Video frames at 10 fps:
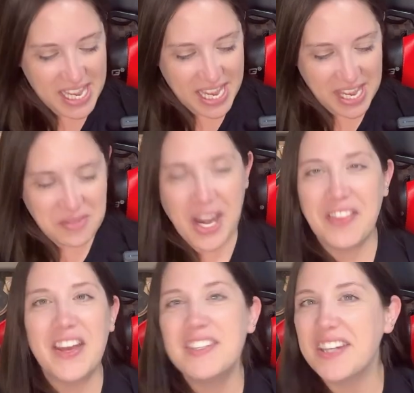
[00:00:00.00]
And
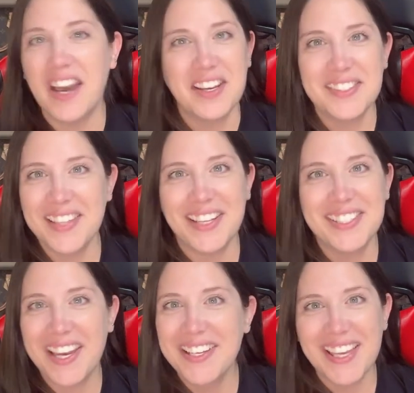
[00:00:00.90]
right, that
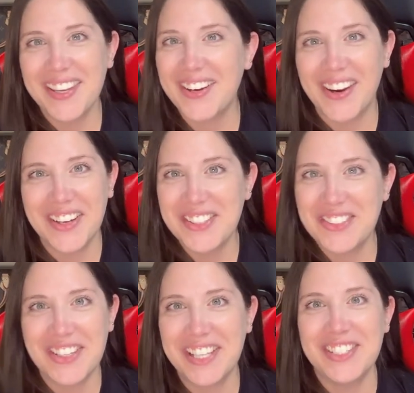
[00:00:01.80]
tugs at your
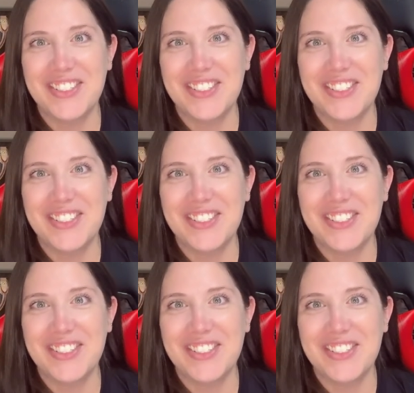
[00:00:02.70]
heartstrings.